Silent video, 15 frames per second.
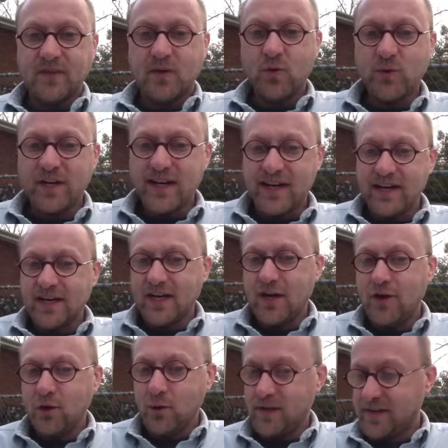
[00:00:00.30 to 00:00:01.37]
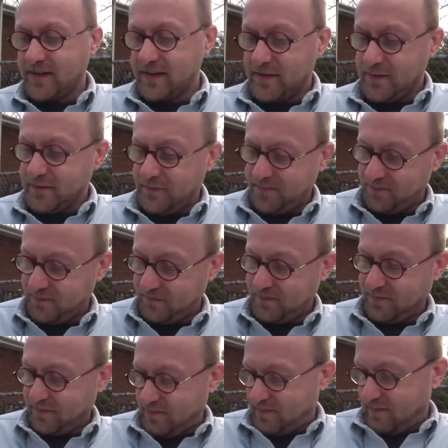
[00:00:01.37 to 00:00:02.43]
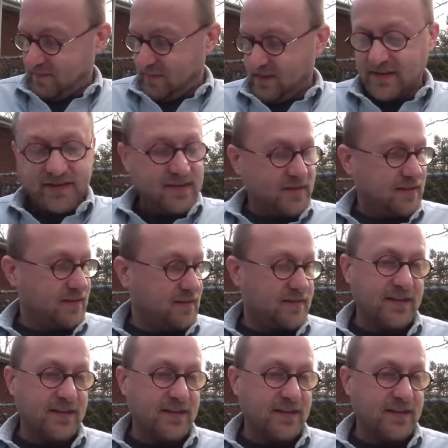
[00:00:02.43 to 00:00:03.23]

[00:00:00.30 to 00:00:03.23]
Okay, hello again. Yes,